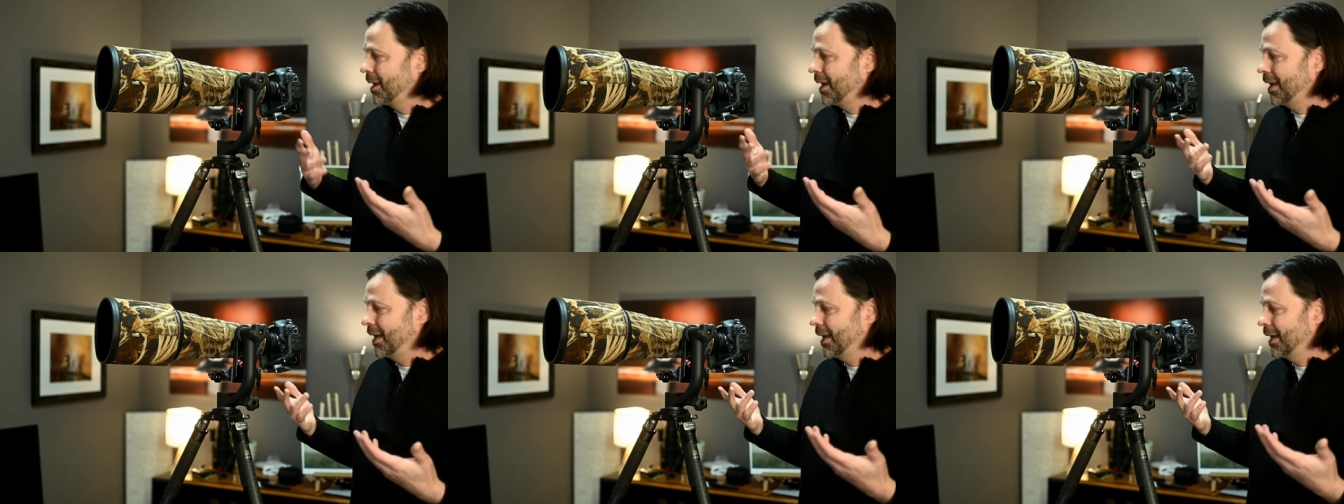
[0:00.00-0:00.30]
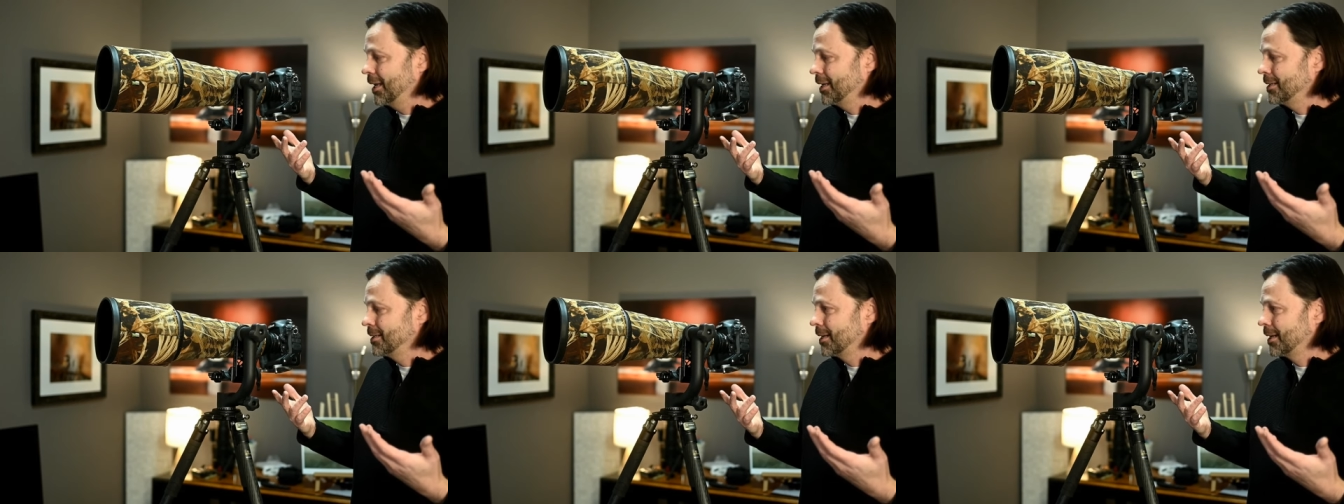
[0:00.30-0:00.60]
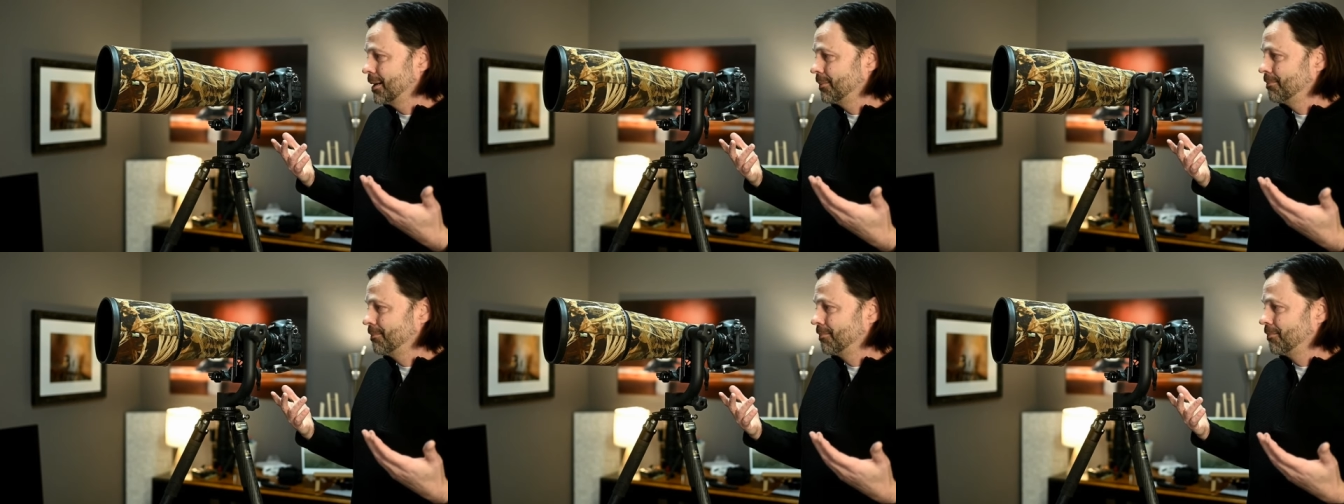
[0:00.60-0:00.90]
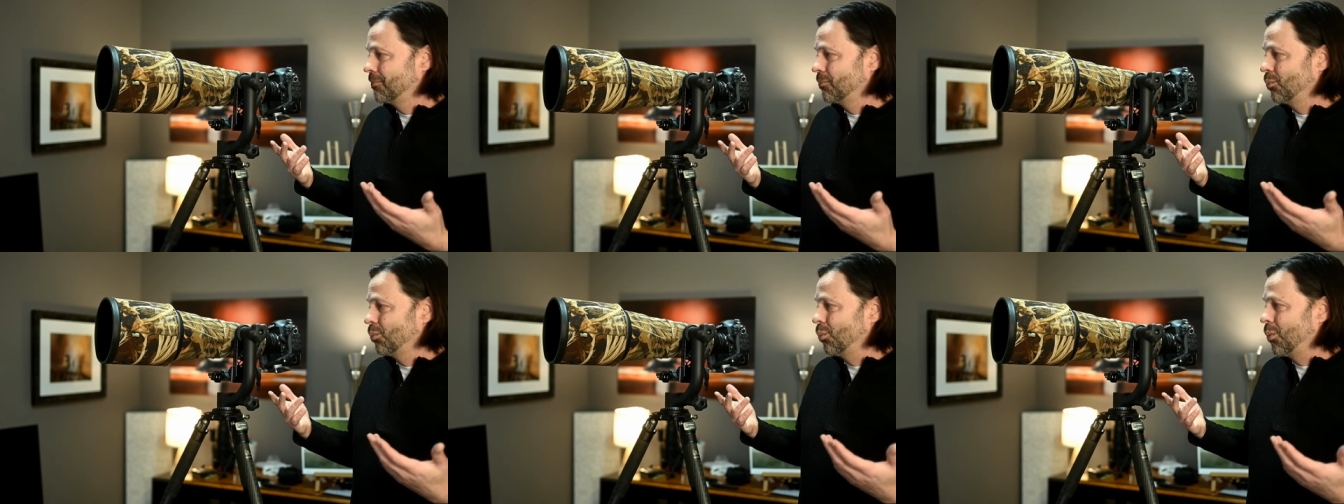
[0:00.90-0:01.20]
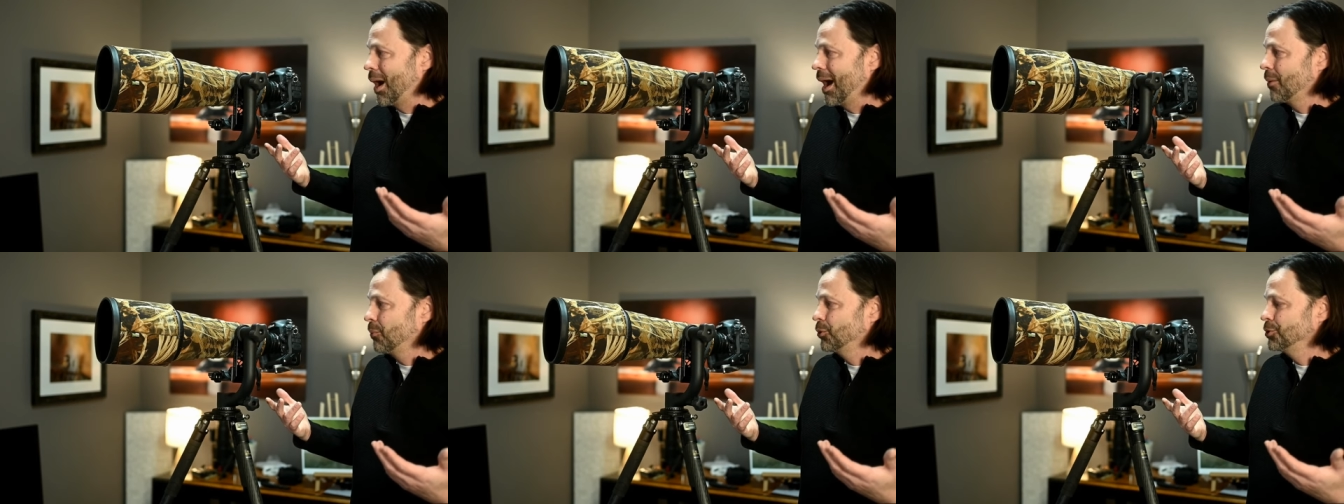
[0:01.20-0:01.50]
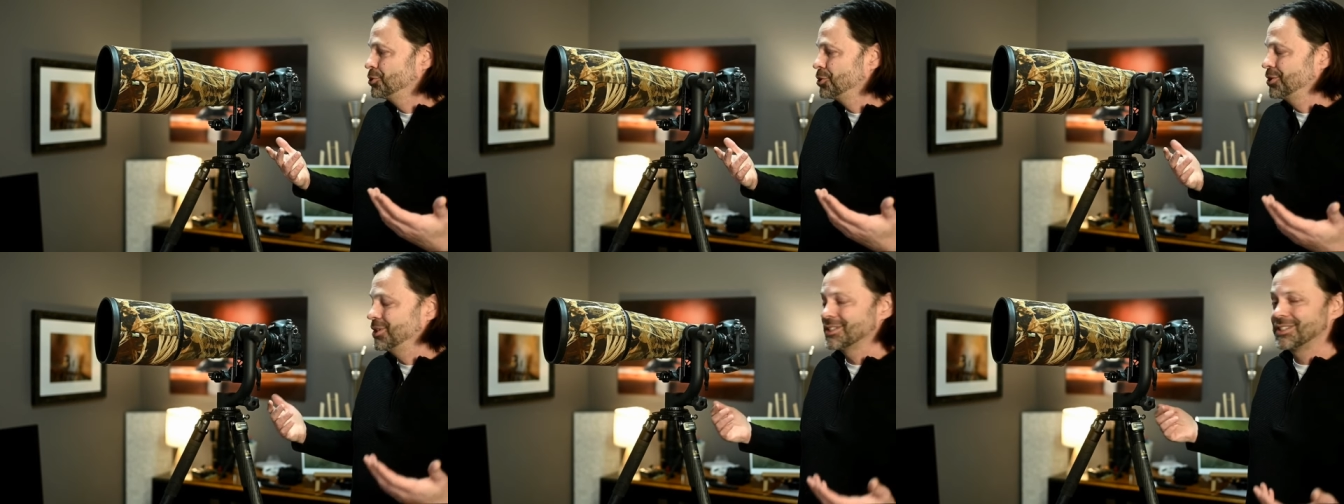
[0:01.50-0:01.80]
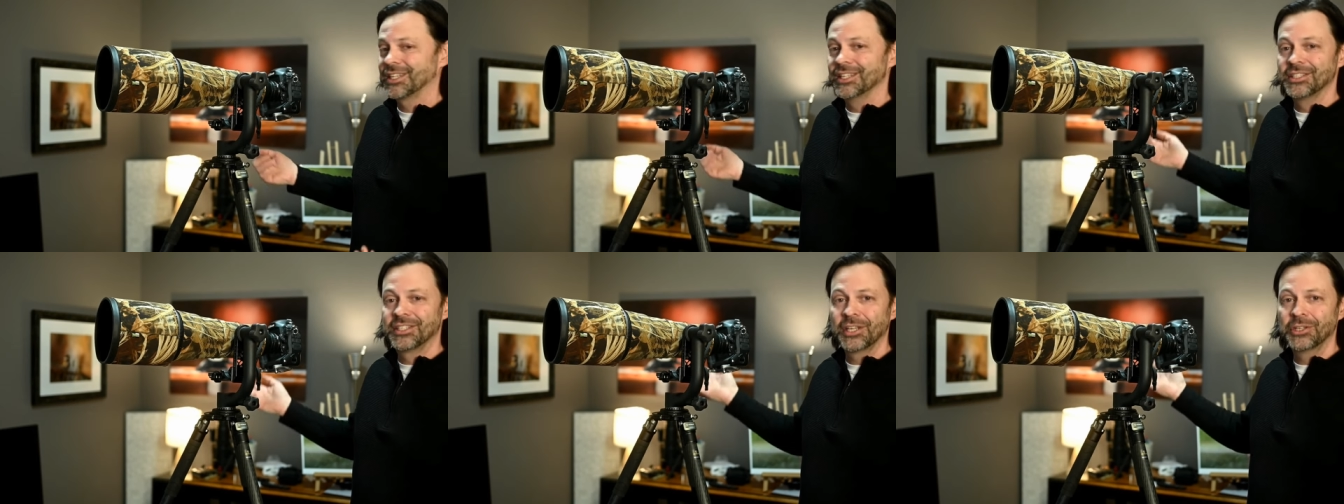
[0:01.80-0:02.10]
And um, why would you
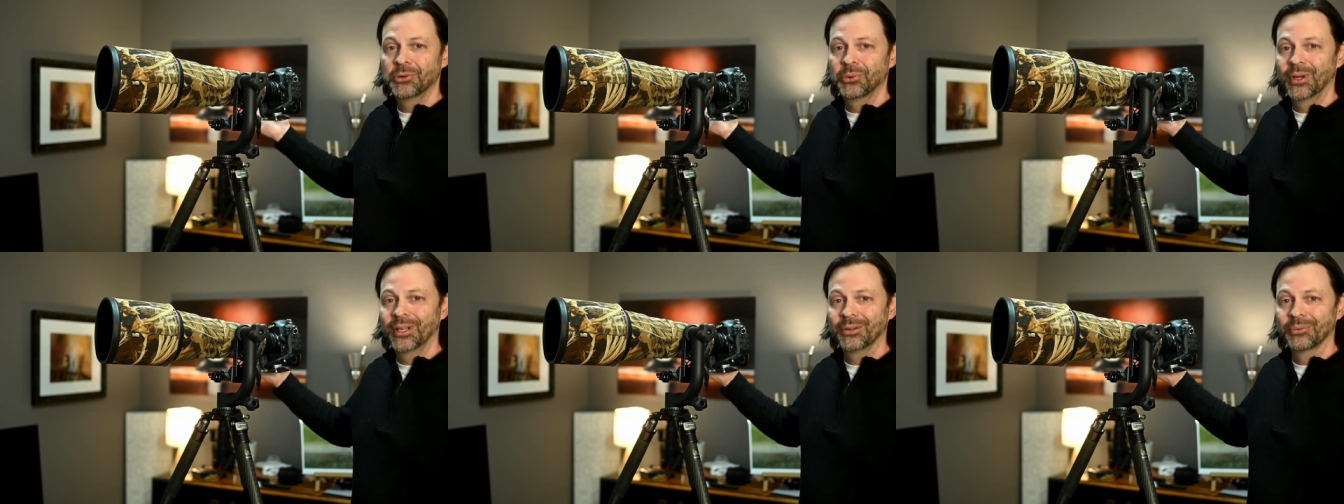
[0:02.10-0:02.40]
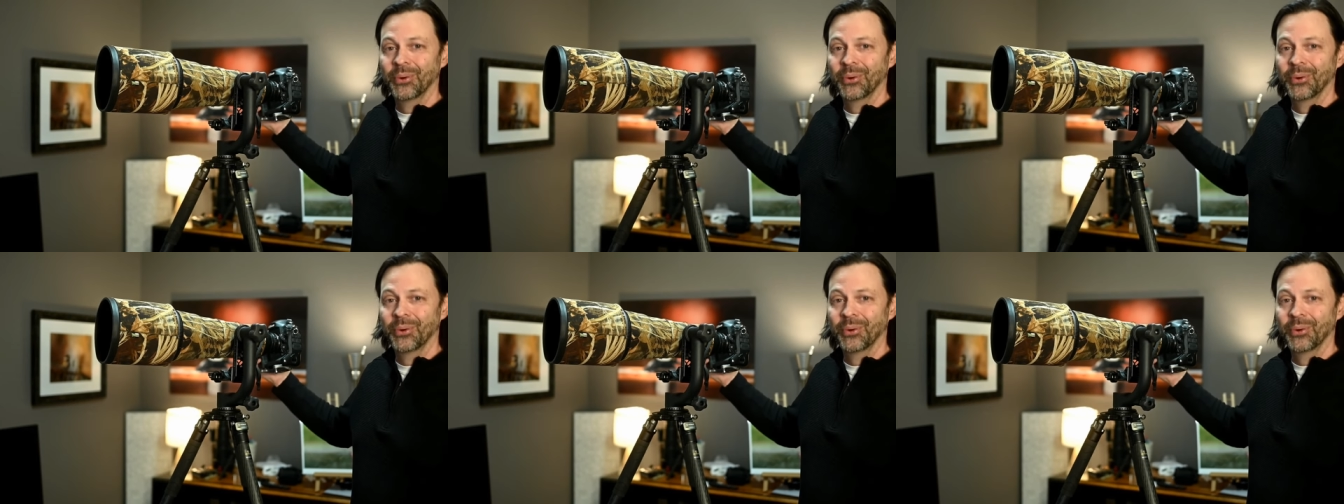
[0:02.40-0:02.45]
discontinue it